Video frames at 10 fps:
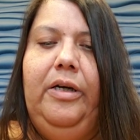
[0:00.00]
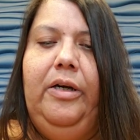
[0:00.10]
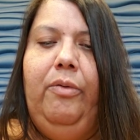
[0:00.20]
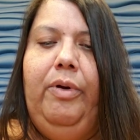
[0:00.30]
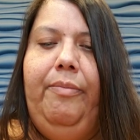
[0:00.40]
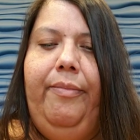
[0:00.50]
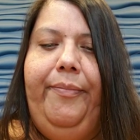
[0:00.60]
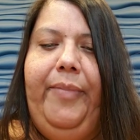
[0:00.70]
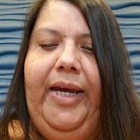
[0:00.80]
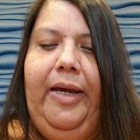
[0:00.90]
when
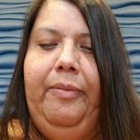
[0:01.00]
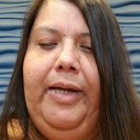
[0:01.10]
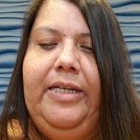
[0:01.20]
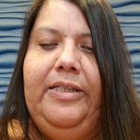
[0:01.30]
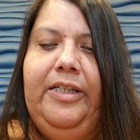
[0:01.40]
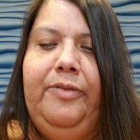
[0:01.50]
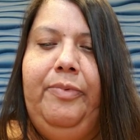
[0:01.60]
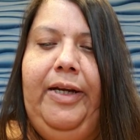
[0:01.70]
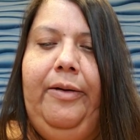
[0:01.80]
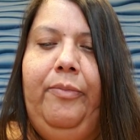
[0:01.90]
making plastics,
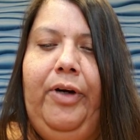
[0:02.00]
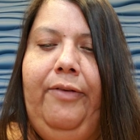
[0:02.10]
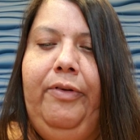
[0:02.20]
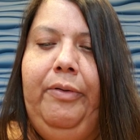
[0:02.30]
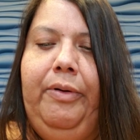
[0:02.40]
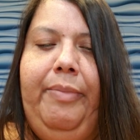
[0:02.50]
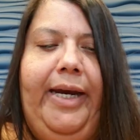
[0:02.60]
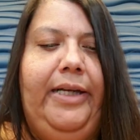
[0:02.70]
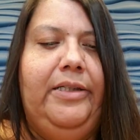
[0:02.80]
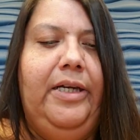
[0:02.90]
brake fluid,
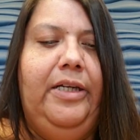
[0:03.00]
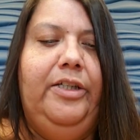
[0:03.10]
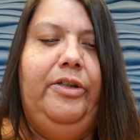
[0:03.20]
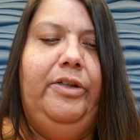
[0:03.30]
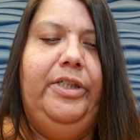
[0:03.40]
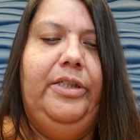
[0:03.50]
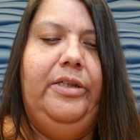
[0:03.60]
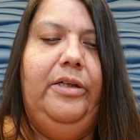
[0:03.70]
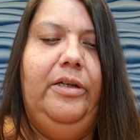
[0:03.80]
paints, and detergents.